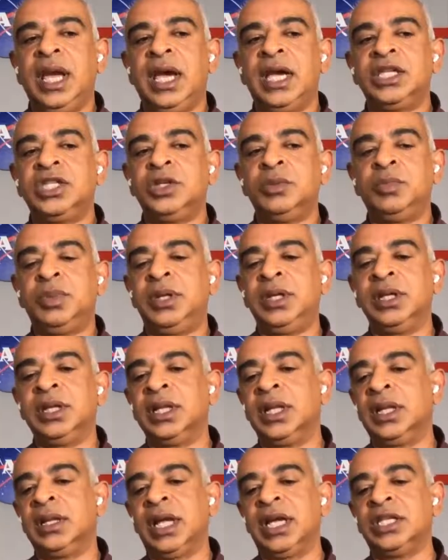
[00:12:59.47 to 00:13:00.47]
As you
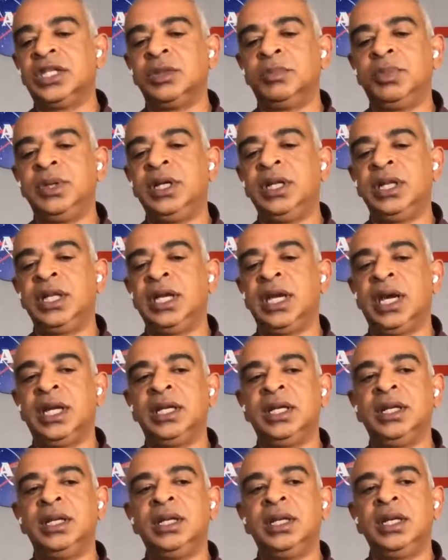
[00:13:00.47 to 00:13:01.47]
peel the
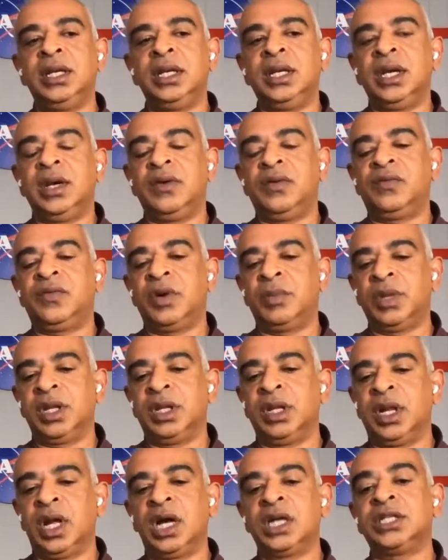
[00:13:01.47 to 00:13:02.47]
onion, from
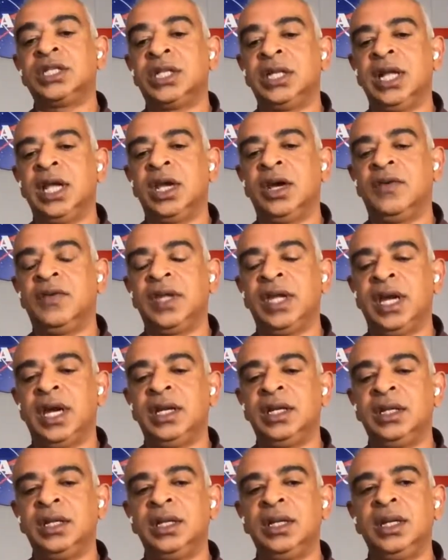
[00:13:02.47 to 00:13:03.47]
the largest layer of the
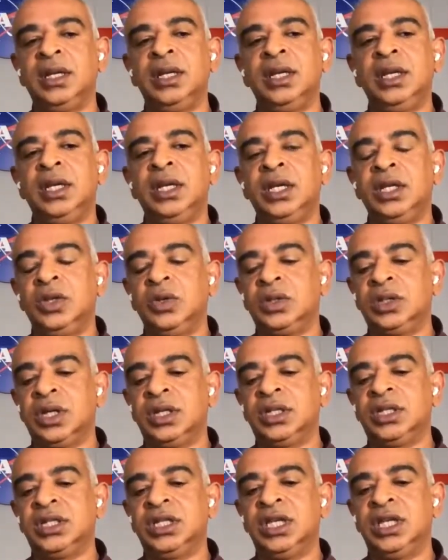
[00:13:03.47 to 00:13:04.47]
onion, you
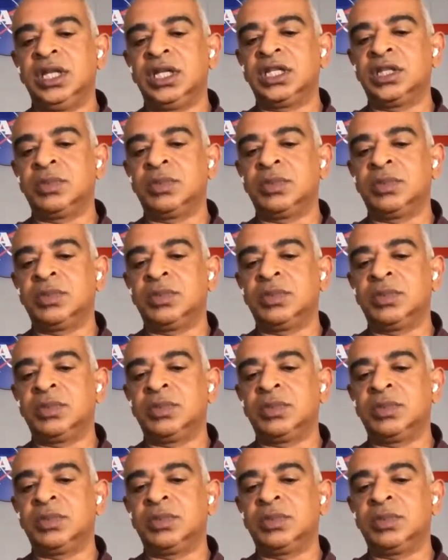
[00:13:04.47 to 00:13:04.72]
start seeing